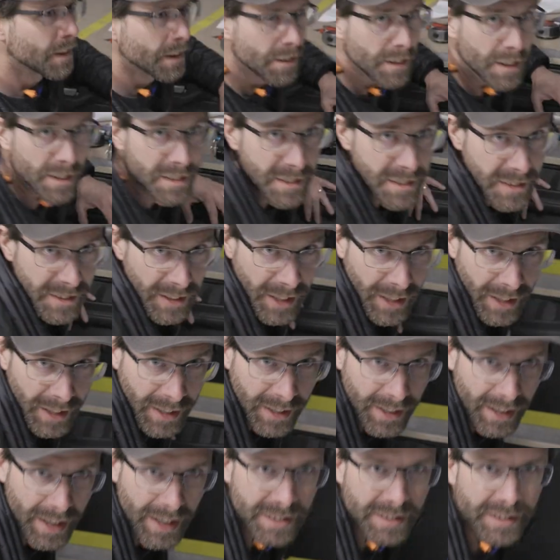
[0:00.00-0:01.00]
This is
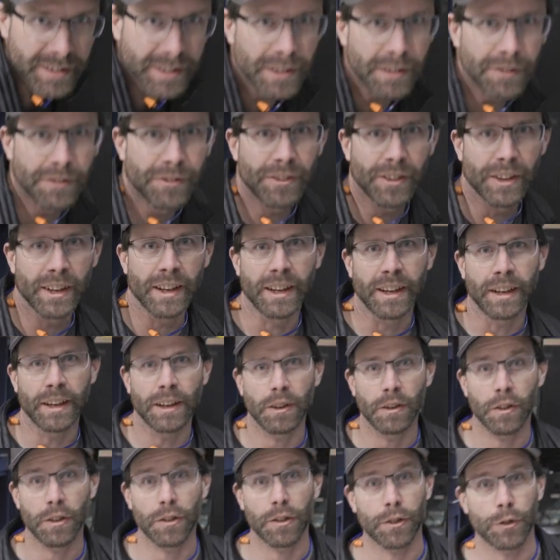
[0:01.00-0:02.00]
a
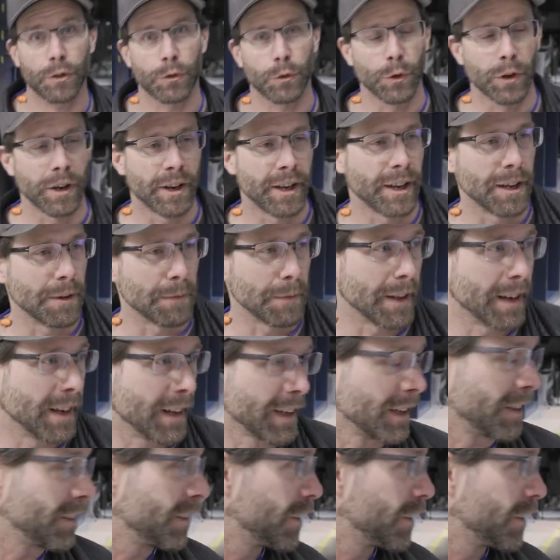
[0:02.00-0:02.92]
NCV3, meaning a